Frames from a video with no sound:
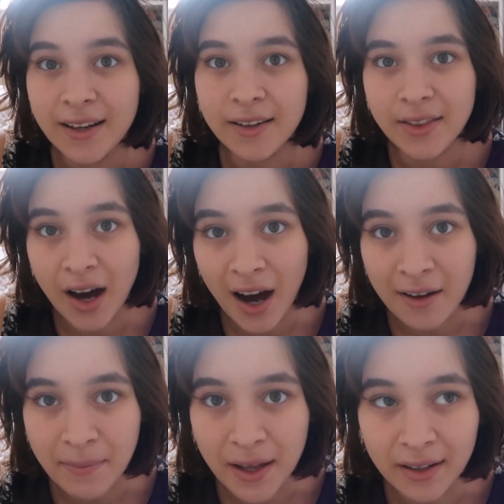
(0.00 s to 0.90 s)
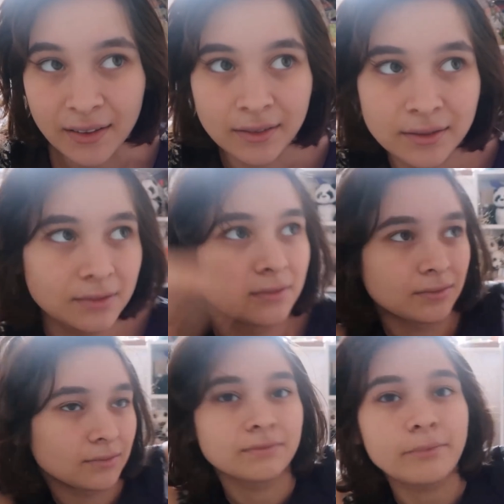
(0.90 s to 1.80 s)
that I've been
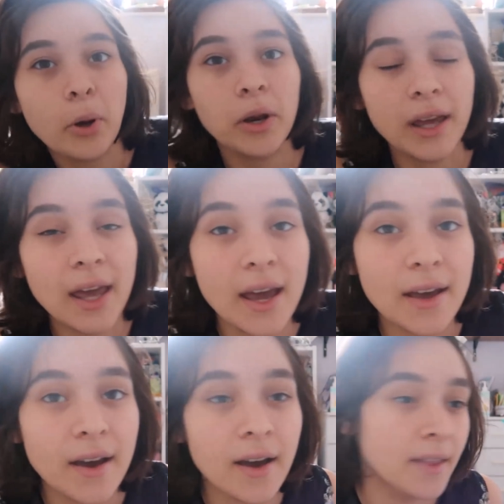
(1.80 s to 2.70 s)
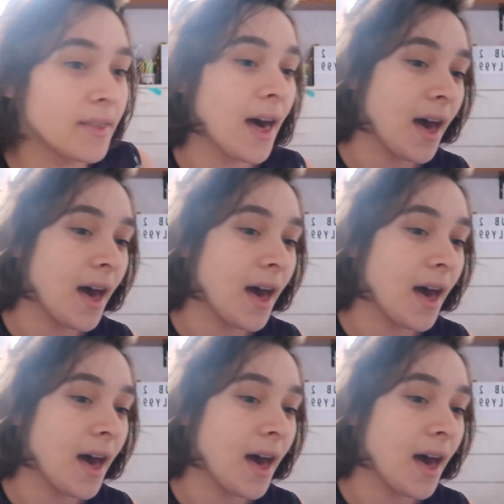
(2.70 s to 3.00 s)
putting here and